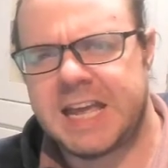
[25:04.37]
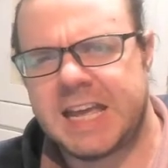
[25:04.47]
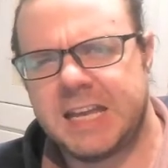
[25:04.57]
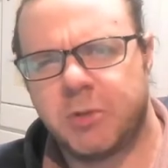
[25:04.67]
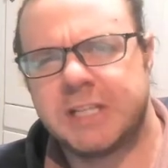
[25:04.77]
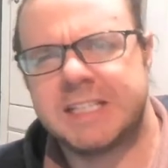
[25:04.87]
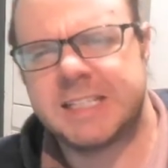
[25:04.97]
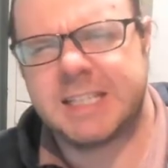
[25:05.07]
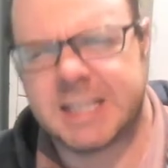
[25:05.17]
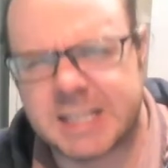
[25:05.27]

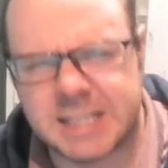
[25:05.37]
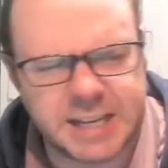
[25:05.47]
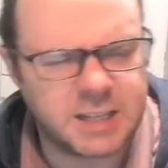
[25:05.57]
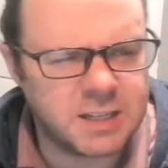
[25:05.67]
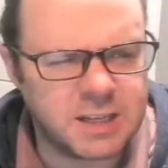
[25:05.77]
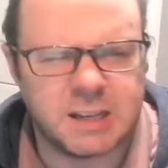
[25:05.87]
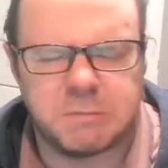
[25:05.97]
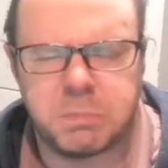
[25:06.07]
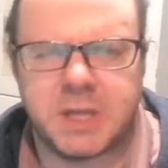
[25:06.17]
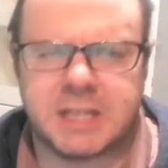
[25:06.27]
animalistic like
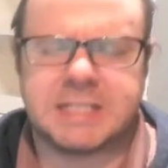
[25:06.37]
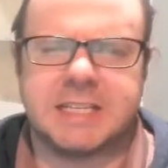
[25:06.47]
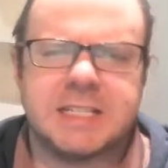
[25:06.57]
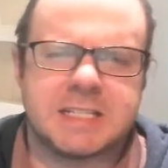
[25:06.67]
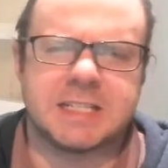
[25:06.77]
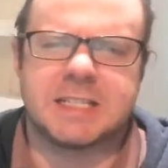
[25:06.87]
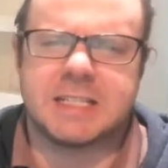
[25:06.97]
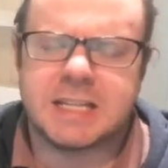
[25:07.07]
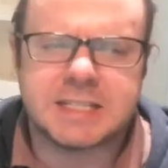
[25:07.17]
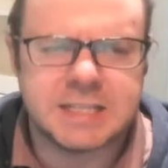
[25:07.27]

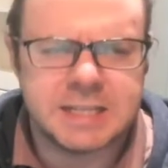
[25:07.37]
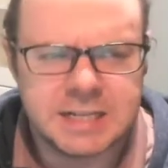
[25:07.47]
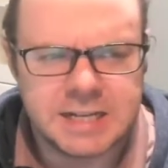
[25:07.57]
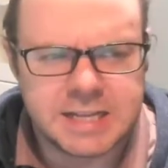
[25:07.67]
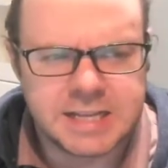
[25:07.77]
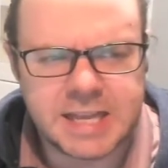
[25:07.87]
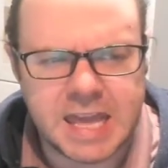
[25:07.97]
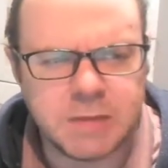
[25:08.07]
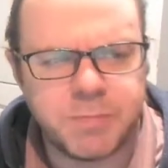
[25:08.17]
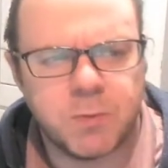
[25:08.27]
existence, and
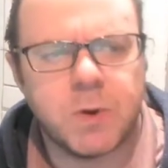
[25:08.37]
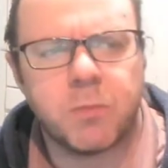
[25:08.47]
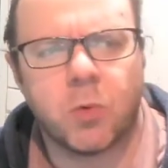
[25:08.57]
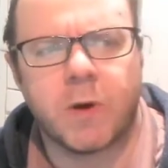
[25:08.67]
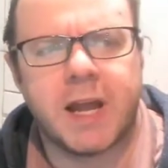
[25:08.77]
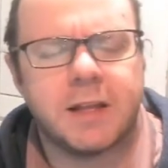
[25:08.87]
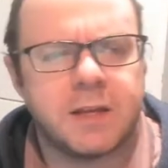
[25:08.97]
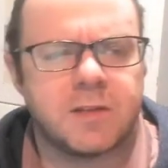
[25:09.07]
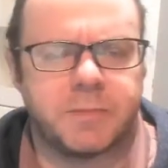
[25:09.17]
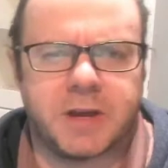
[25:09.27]
that can't be what
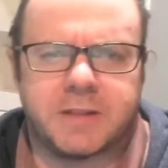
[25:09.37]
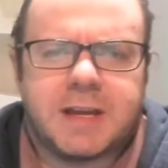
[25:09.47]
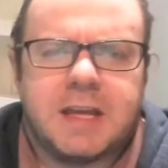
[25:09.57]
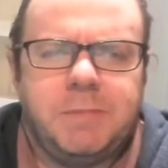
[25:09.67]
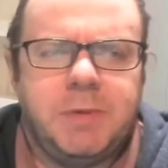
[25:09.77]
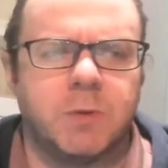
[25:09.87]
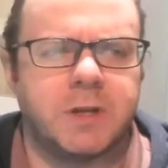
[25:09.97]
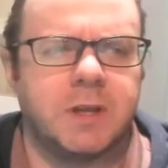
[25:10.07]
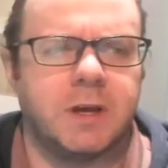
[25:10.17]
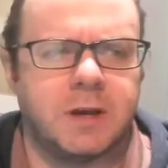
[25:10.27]
morality's about. That can't be
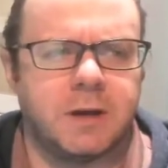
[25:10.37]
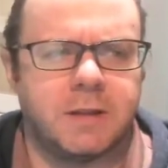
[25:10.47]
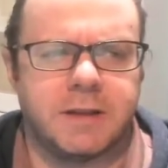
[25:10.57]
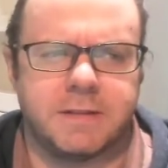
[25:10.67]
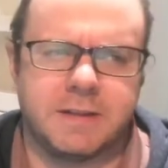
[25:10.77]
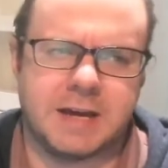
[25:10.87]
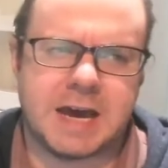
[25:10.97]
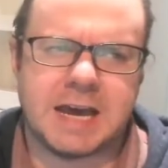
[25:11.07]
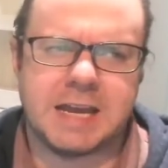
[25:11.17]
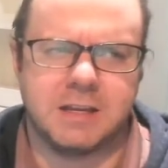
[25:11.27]
what the
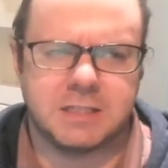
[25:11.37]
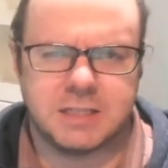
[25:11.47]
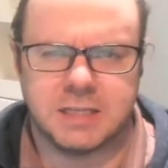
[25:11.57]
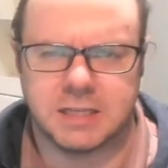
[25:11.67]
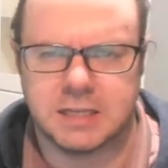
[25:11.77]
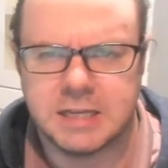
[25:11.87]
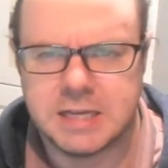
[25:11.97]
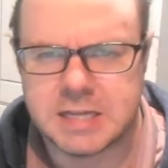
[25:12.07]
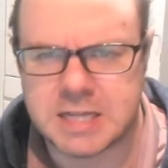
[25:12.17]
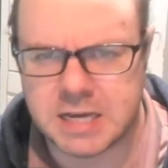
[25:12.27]
highest thing
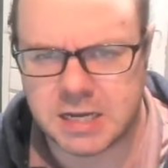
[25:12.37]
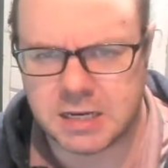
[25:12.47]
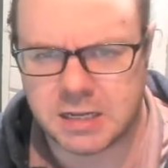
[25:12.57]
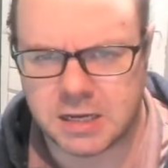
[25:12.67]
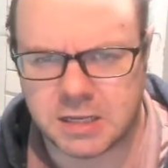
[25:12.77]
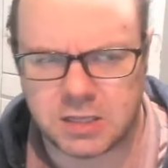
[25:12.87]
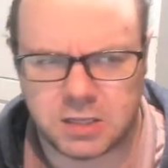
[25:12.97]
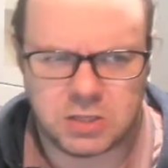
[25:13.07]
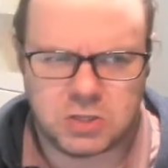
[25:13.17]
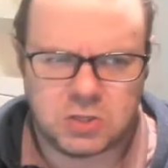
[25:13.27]
that
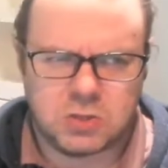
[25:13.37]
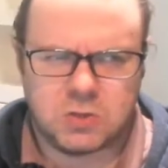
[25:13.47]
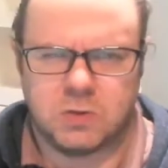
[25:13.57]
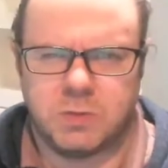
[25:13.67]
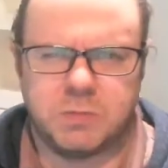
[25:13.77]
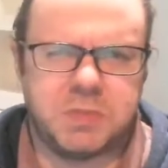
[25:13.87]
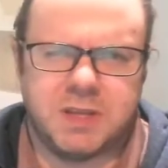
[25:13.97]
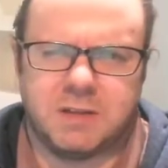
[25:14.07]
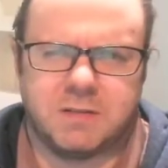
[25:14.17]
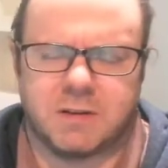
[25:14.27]
human
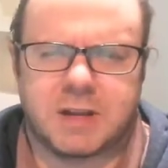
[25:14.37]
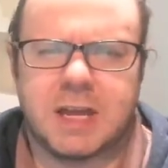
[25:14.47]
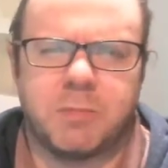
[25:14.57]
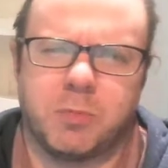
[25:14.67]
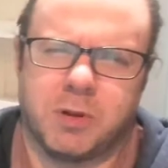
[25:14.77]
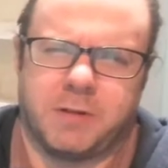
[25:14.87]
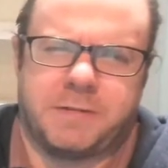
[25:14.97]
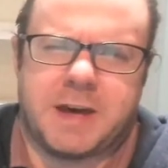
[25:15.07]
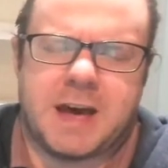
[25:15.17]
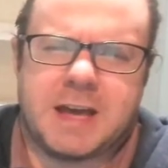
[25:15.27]
beings are
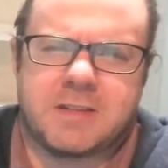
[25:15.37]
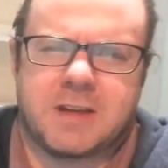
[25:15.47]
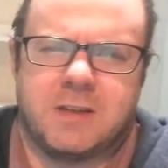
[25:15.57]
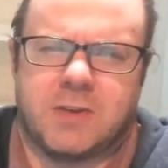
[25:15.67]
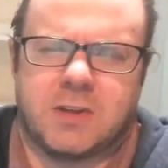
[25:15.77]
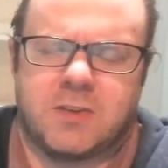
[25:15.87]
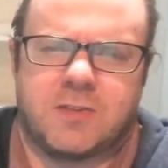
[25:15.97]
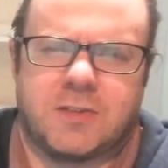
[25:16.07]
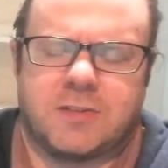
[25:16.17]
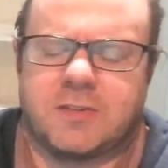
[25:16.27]
capable of, the highest kind of
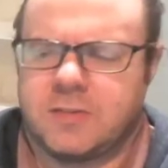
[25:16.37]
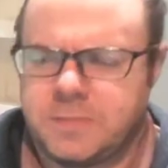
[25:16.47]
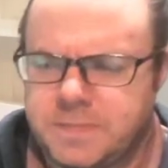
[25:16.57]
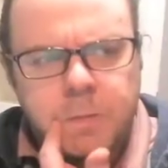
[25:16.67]
existence.